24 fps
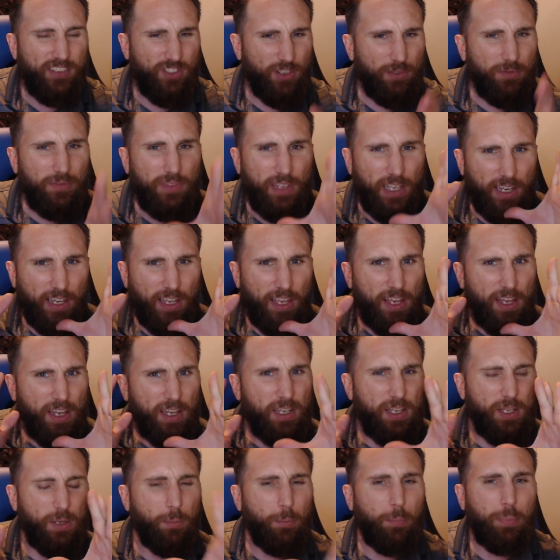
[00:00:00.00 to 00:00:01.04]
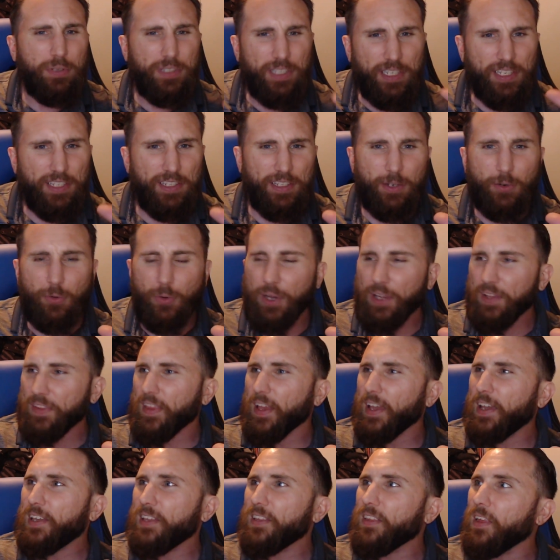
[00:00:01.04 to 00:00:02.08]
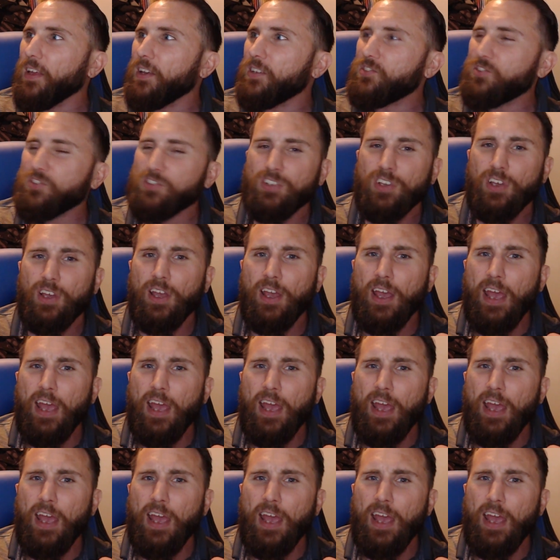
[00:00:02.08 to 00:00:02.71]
Something completely ridiculous.